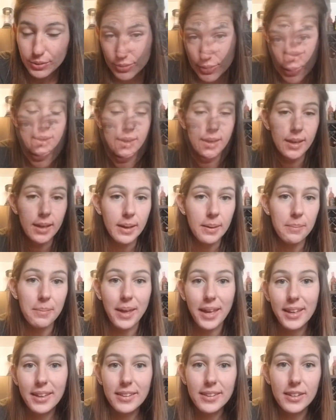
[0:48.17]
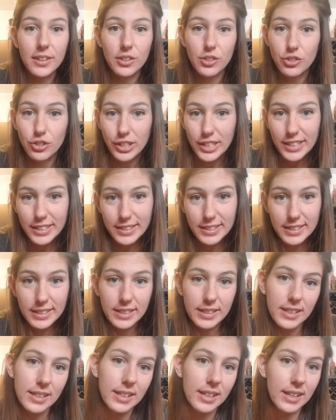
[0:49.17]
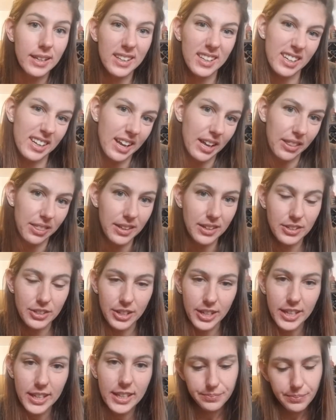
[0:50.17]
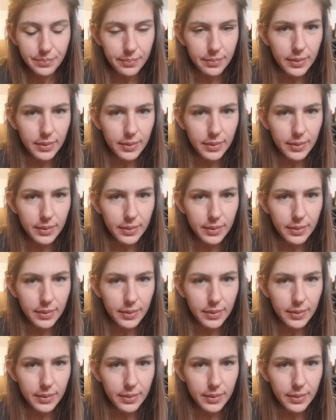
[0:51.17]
to make a little treat, a little healthy treat.